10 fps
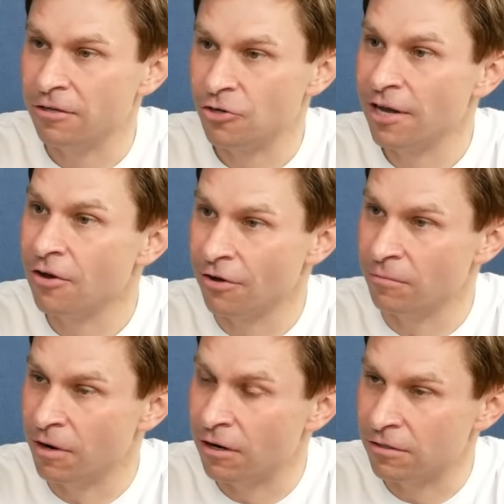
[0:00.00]
and try going to
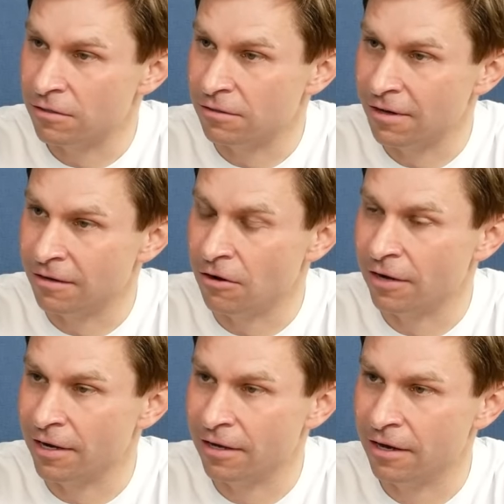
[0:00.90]
Mars and not
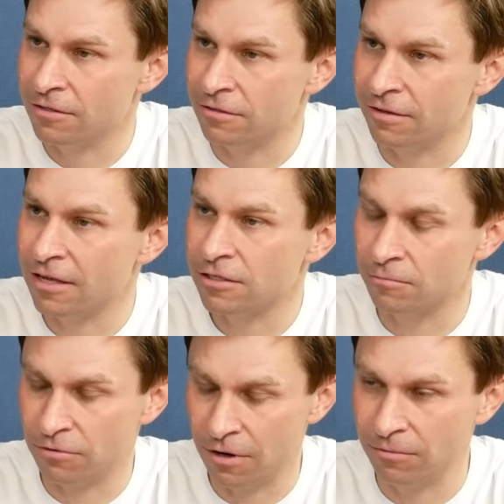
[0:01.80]
getting cancer. That's a
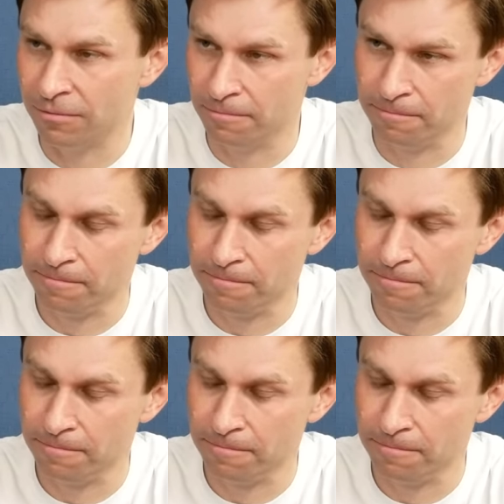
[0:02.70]
problem.